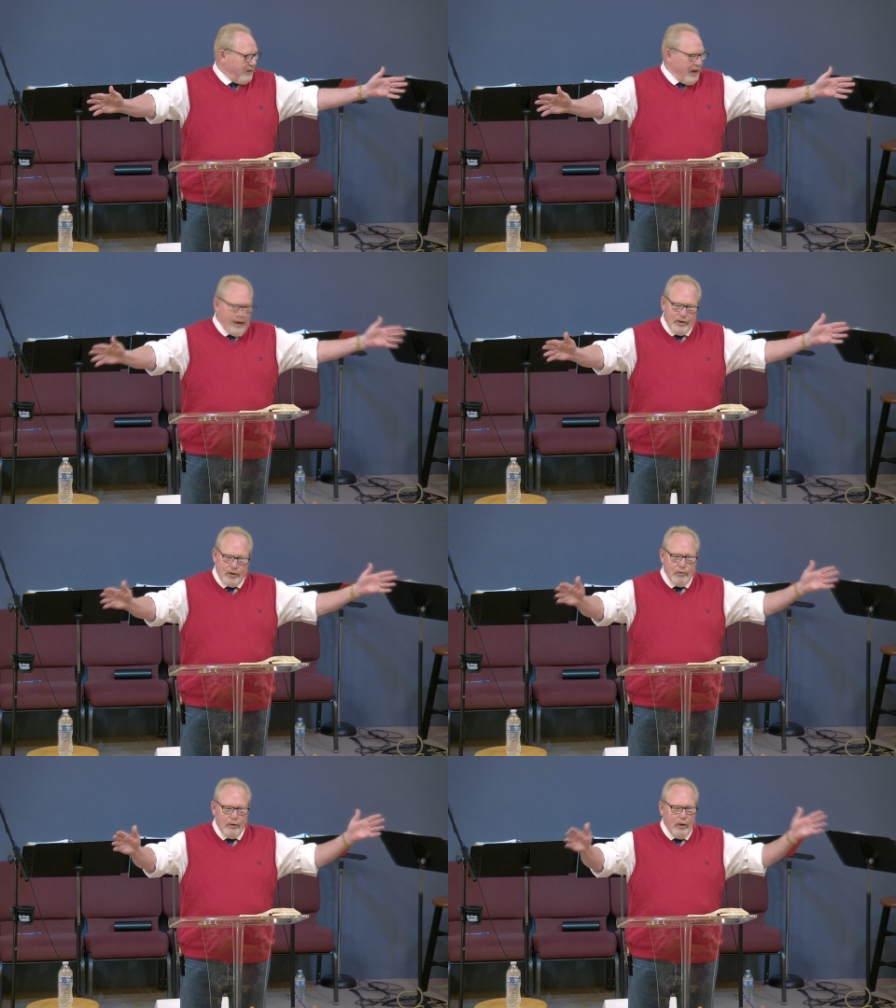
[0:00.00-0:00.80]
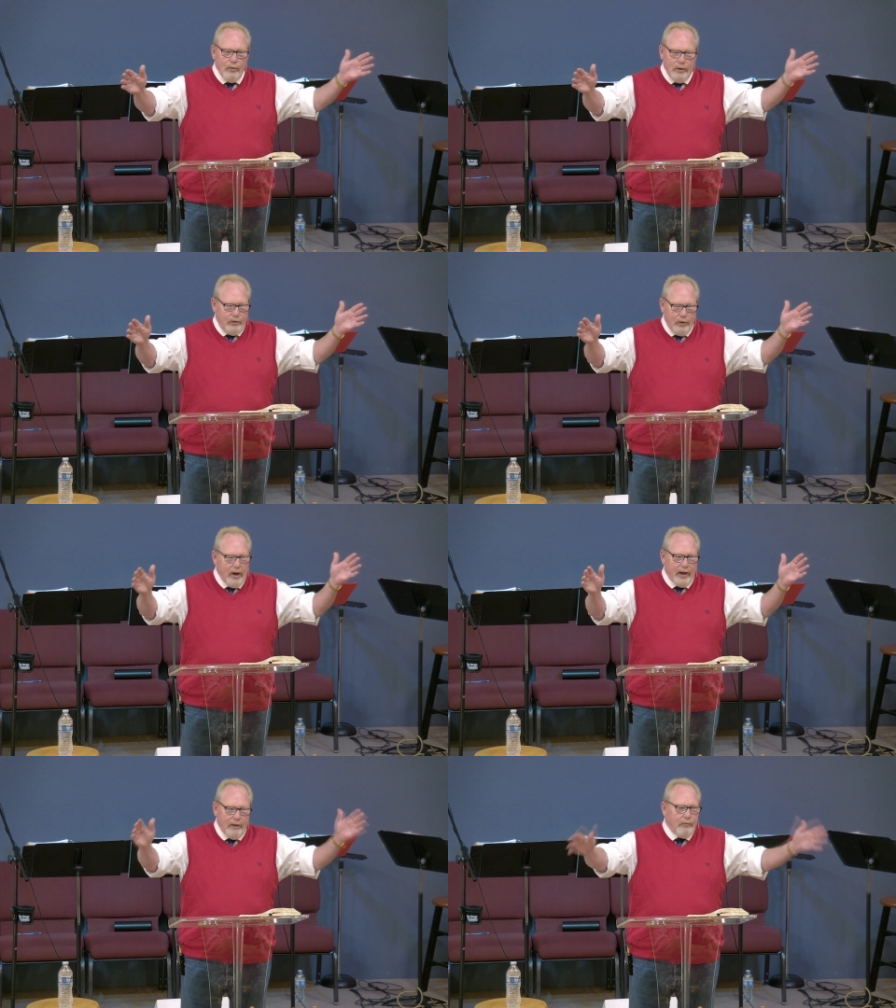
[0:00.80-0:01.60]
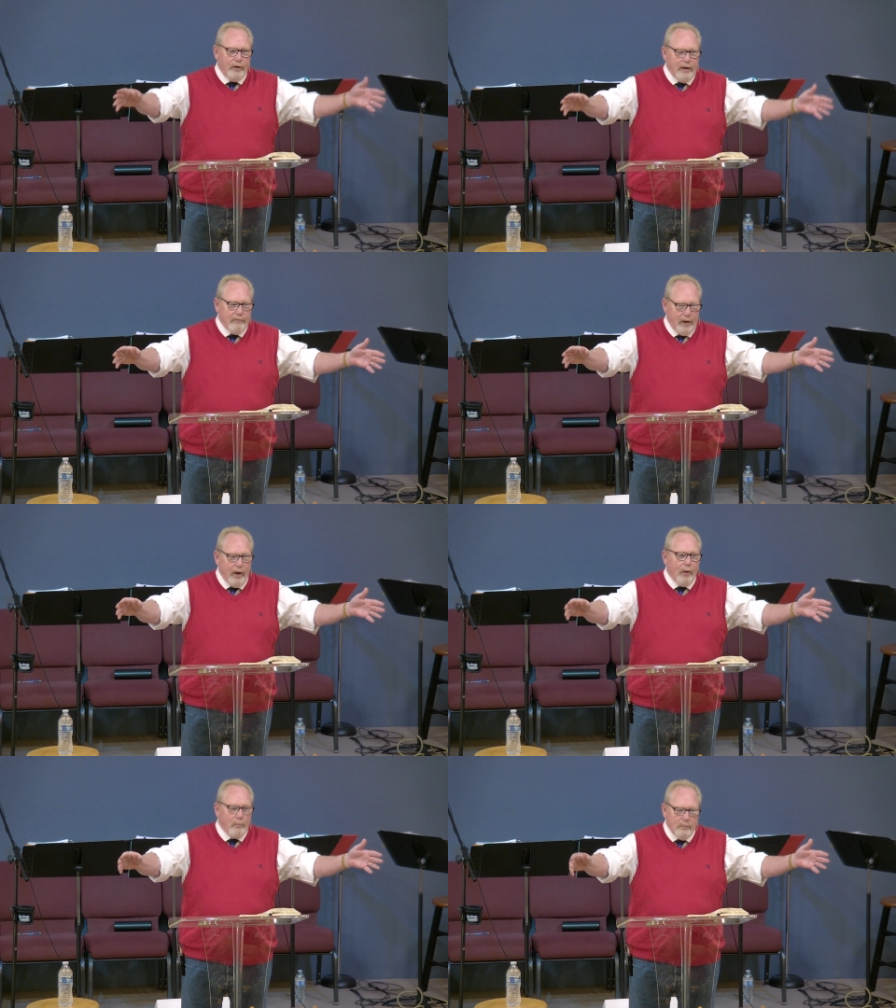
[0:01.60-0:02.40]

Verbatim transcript: I got student loan that they're not going to forgive now.